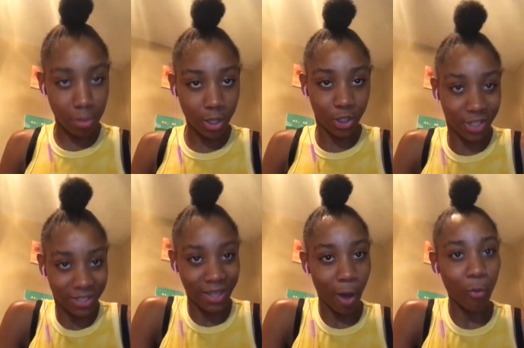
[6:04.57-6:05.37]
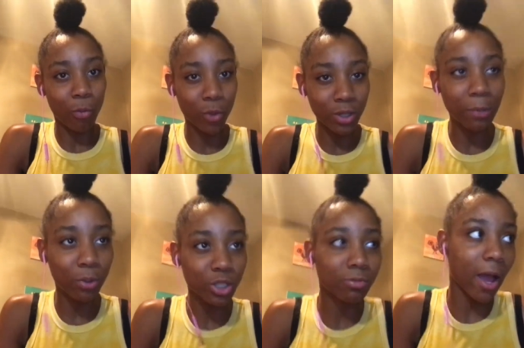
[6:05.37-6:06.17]
bitches that will really
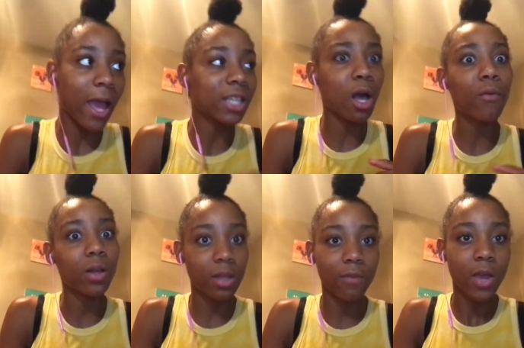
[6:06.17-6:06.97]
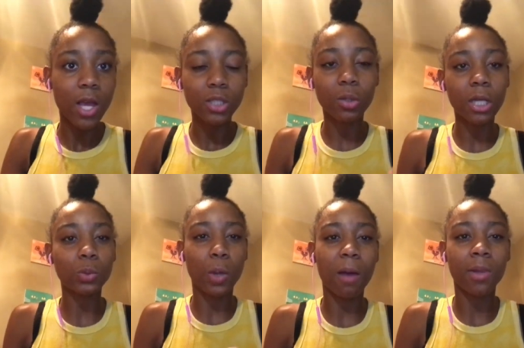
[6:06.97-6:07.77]
push my ass off a cliff. So that's
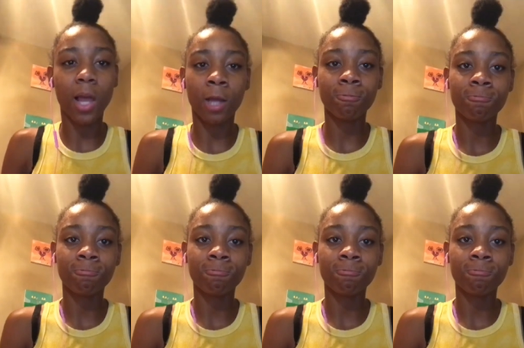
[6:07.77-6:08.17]
why I'm like,